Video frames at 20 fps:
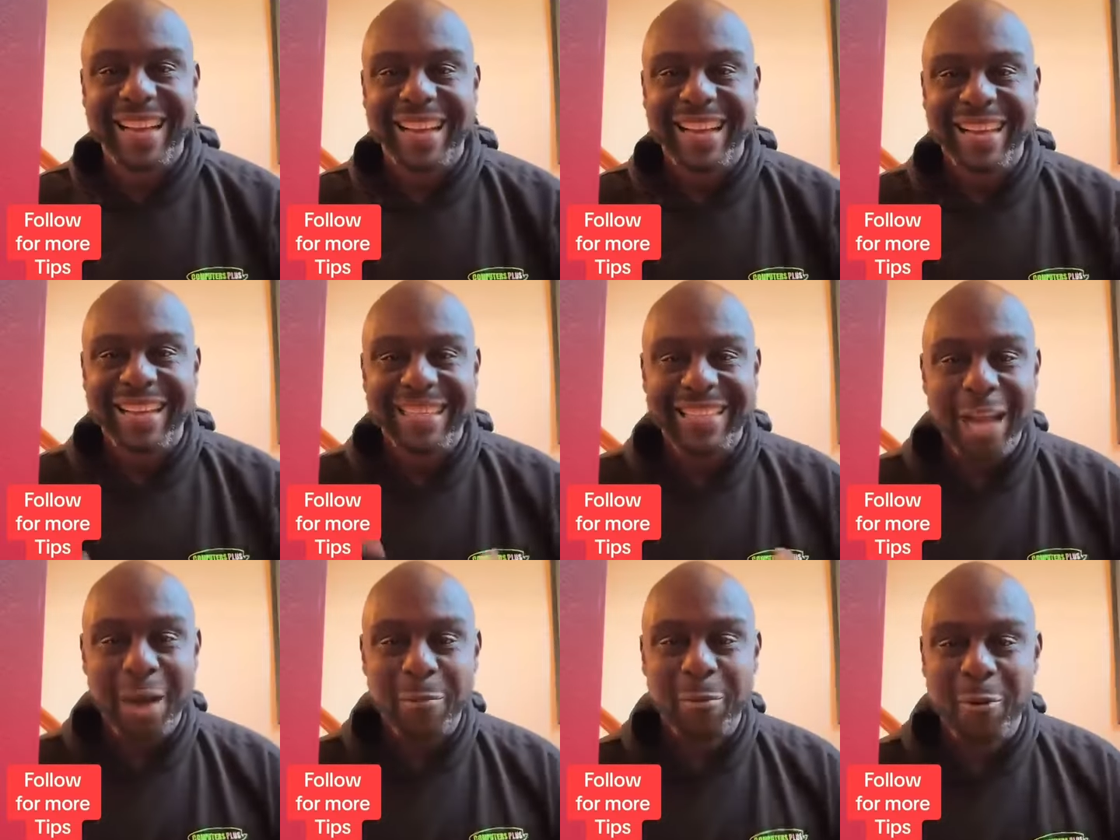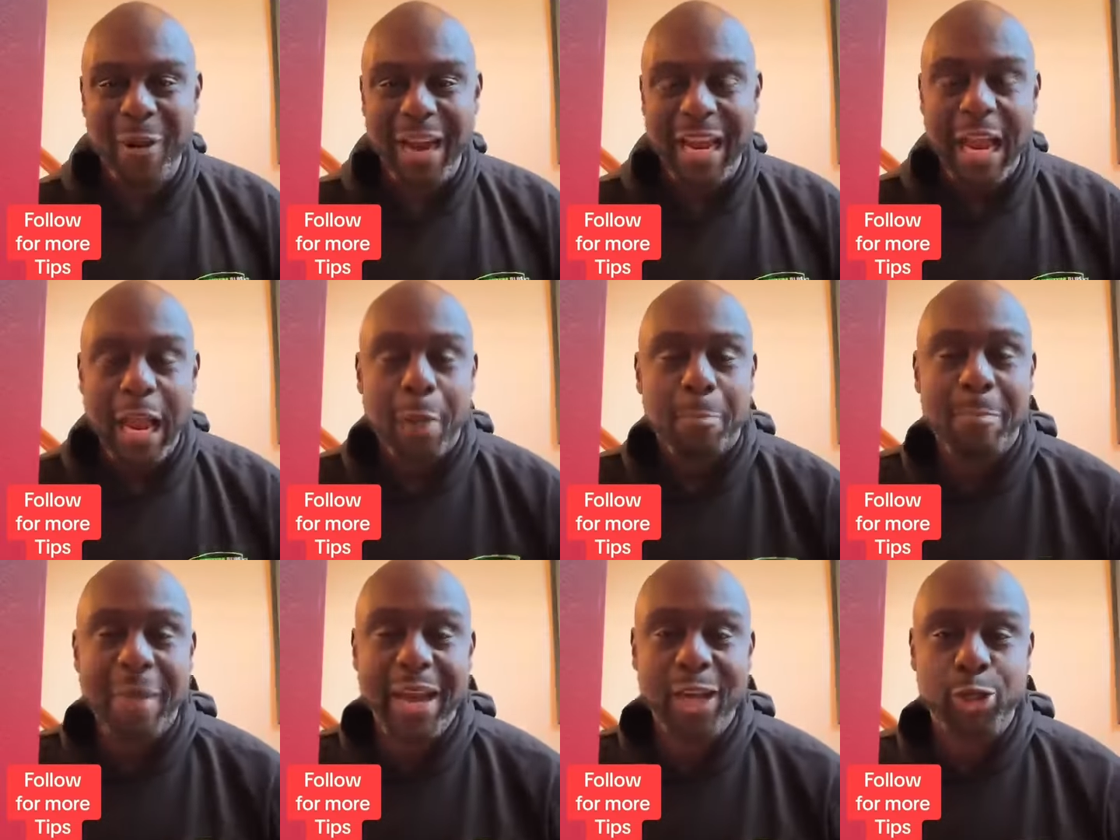Number 8,
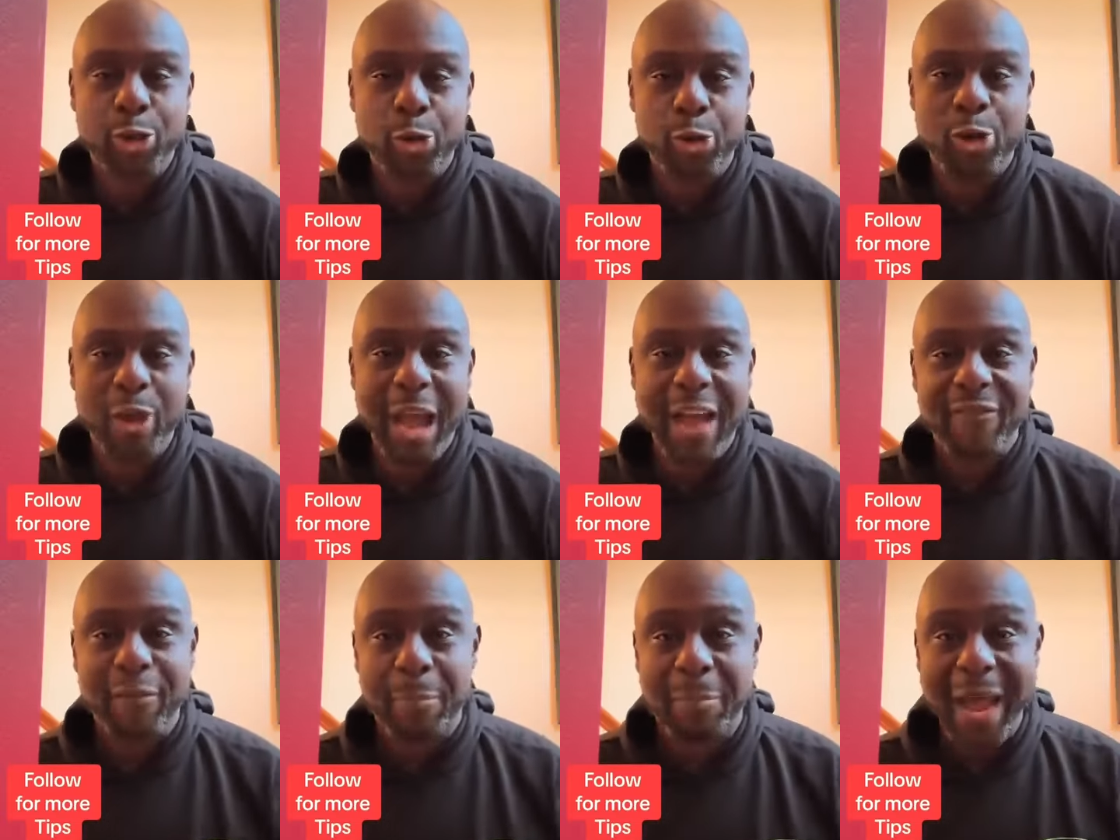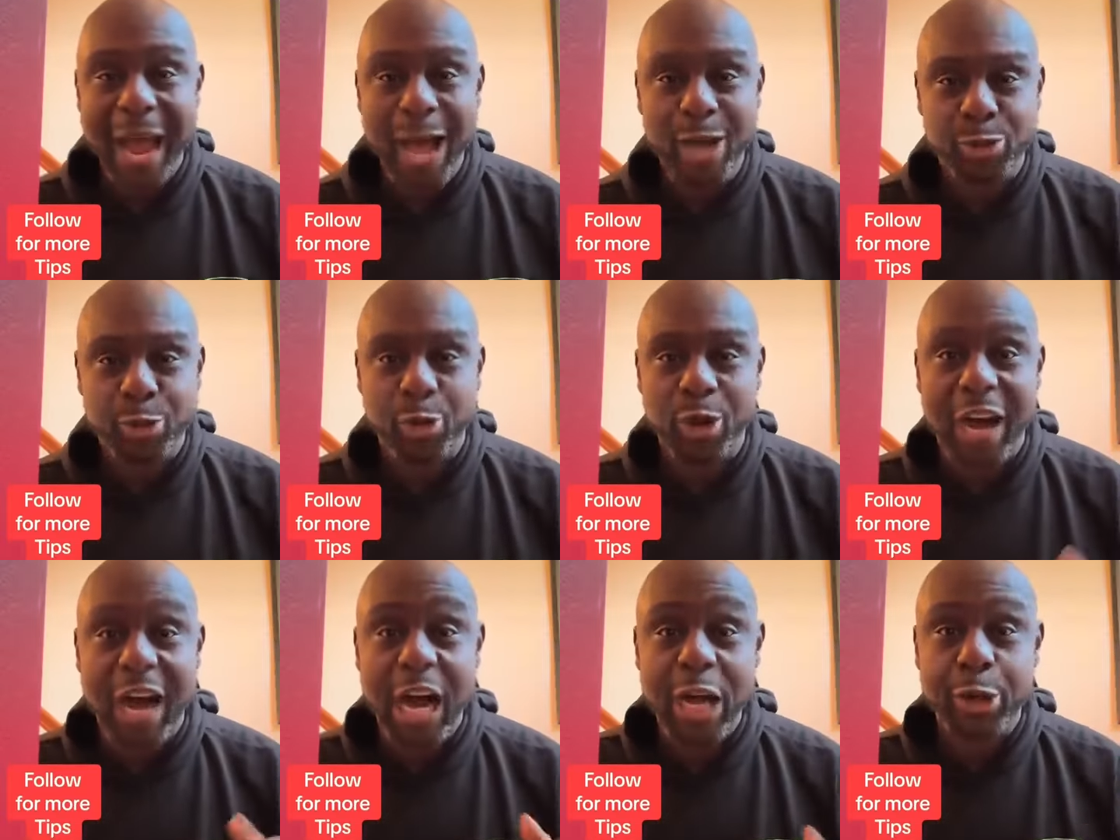make sure you have a
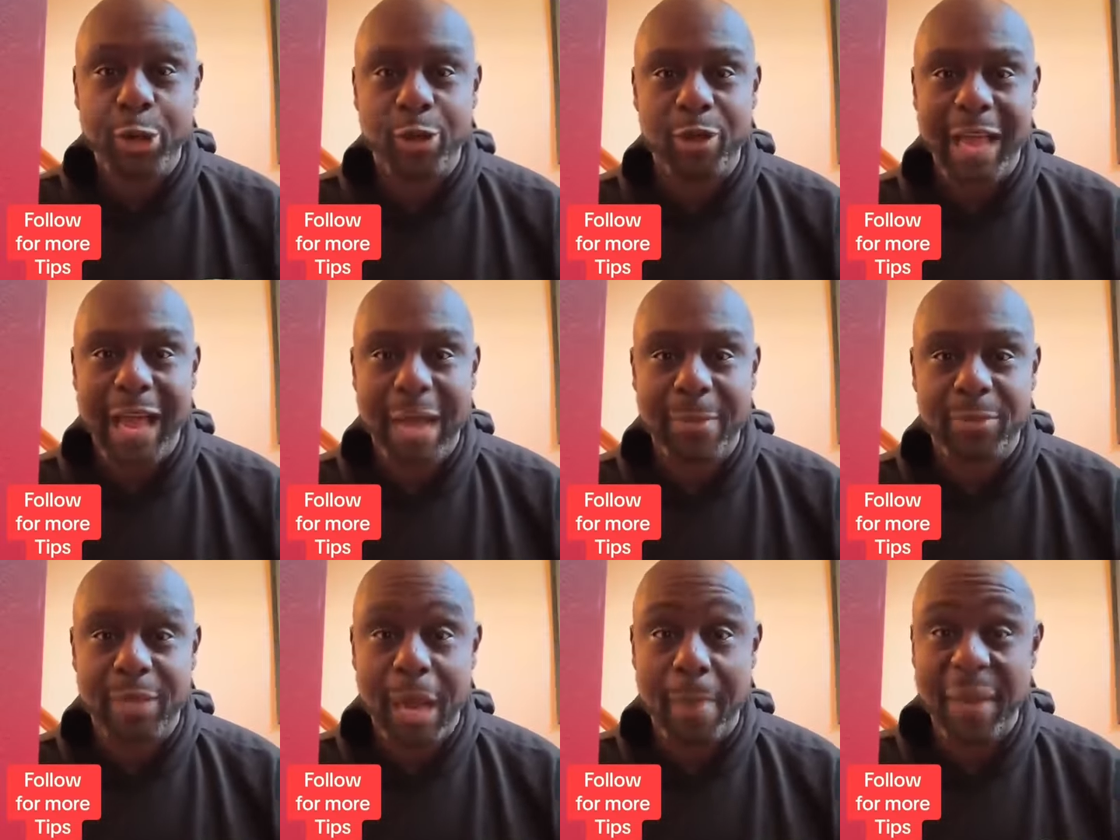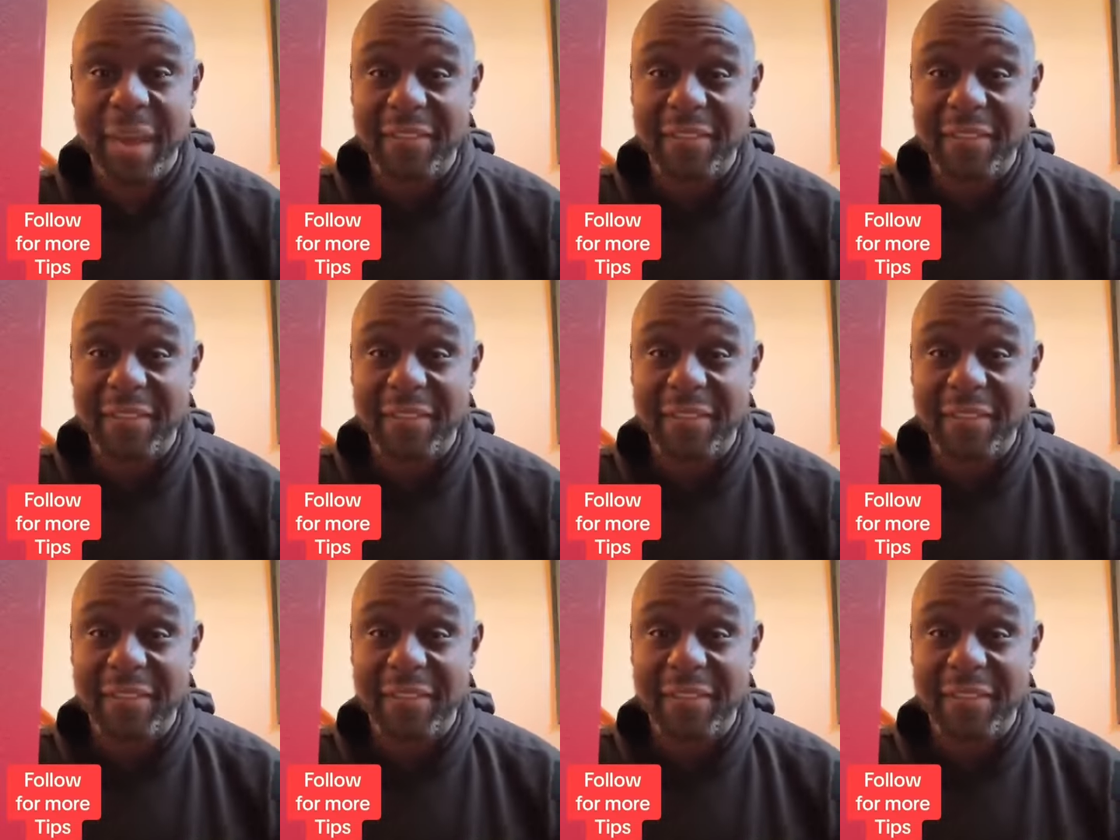password on your laptop.